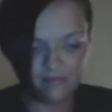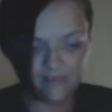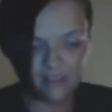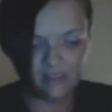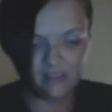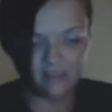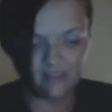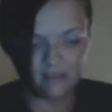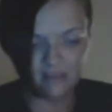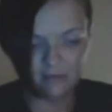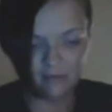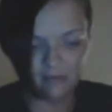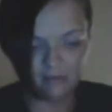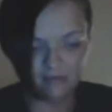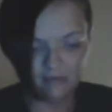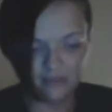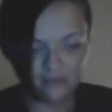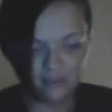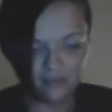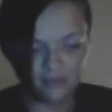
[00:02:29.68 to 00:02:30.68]
Clip I
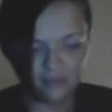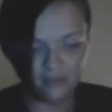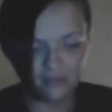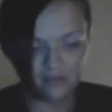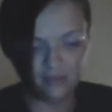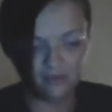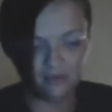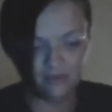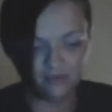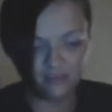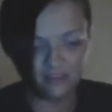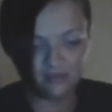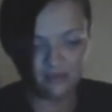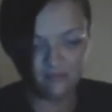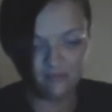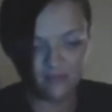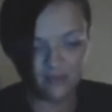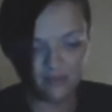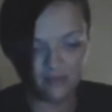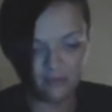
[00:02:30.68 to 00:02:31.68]
want to show you. There's something
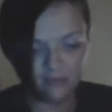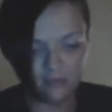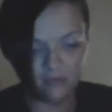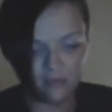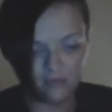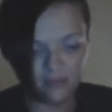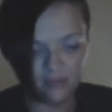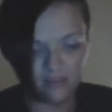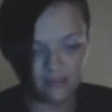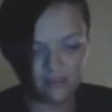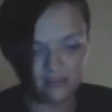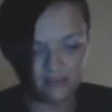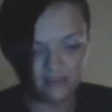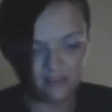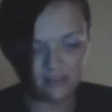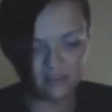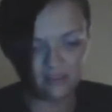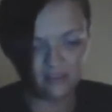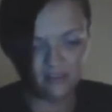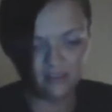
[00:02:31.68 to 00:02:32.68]
very important to
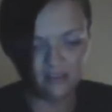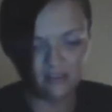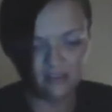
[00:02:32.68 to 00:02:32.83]
say.